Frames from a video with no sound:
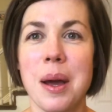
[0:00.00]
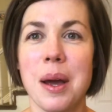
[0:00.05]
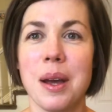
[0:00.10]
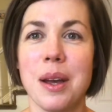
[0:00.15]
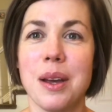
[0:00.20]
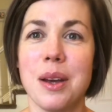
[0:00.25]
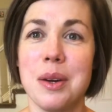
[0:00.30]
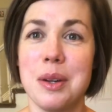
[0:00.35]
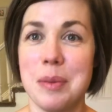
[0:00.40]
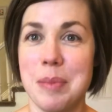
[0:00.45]

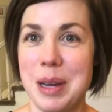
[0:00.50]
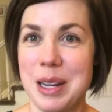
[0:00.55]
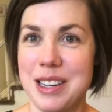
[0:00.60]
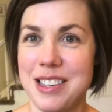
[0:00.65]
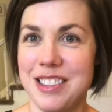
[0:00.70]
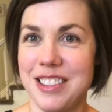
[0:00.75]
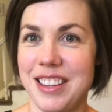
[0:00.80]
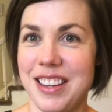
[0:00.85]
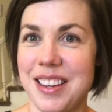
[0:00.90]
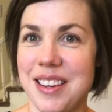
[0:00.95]
go to bed
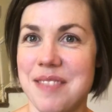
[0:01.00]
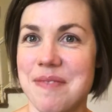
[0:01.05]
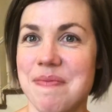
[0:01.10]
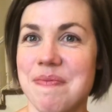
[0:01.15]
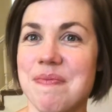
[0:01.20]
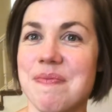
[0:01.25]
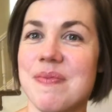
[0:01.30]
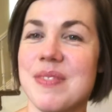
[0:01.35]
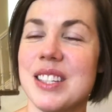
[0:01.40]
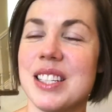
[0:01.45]
early.
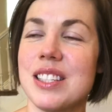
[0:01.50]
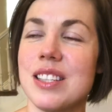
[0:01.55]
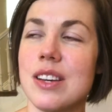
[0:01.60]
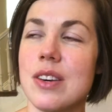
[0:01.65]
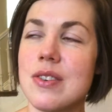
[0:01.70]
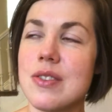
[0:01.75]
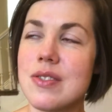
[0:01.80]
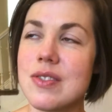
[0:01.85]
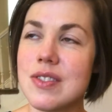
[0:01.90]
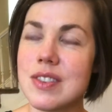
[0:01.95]

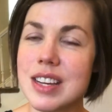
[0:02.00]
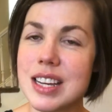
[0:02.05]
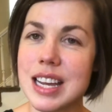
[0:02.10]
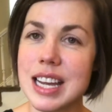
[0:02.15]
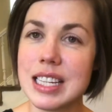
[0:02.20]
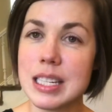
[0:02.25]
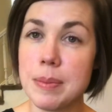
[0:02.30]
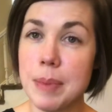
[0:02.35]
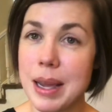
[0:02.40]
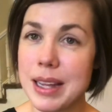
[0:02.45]
So
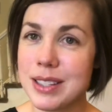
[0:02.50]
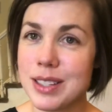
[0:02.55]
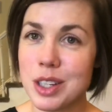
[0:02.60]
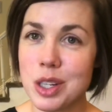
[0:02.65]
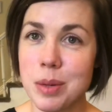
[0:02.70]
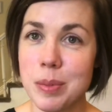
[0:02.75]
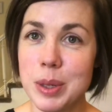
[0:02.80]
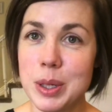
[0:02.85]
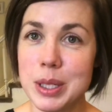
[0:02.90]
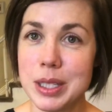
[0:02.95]
it depends on
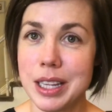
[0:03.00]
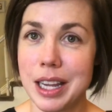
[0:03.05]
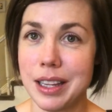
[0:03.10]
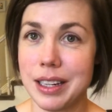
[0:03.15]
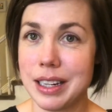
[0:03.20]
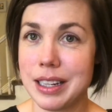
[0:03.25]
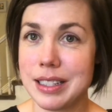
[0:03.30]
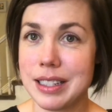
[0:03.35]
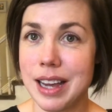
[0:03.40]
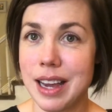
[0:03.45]
your
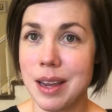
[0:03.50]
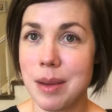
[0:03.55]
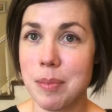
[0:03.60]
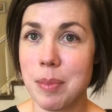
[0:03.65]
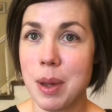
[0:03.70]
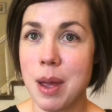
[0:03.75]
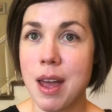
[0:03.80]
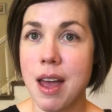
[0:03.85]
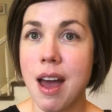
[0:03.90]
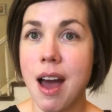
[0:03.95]
personality type.
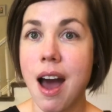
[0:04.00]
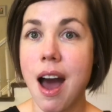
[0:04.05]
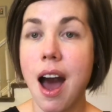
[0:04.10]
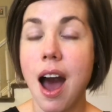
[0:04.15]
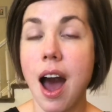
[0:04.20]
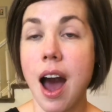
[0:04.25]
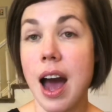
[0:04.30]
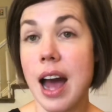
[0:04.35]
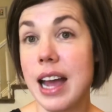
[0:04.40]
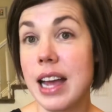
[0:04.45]

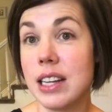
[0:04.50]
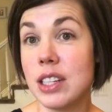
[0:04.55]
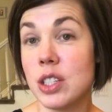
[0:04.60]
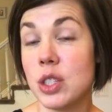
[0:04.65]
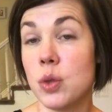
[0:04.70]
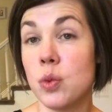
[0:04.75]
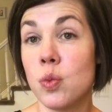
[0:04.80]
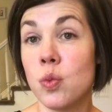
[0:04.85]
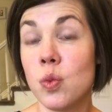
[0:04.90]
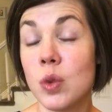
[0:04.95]
I
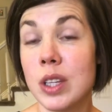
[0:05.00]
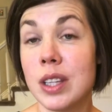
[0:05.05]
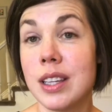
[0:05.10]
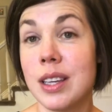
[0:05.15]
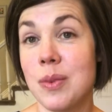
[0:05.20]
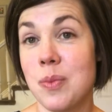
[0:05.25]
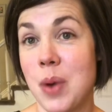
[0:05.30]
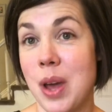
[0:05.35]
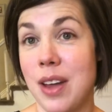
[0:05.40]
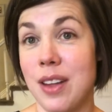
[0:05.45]
do really
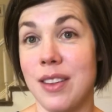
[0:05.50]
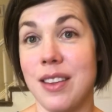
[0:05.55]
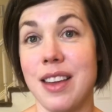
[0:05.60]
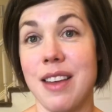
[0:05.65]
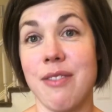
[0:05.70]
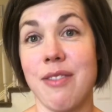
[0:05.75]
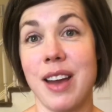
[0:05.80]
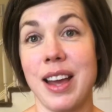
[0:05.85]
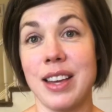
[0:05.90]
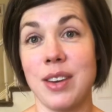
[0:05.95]
well
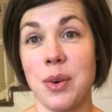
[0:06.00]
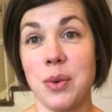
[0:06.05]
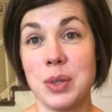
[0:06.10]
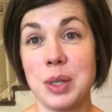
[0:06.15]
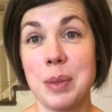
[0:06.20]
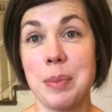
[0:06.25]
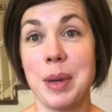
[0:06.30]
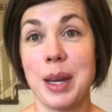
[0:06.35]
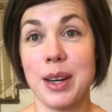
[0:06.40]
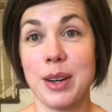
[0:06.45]
if I go
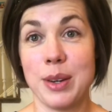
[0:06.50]
to bed